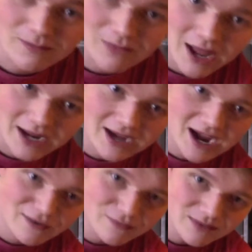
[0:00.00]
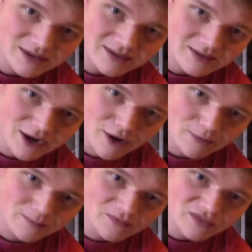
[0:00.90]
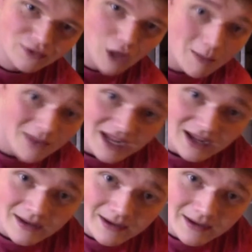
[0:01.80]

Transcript: like, kind of, floppy,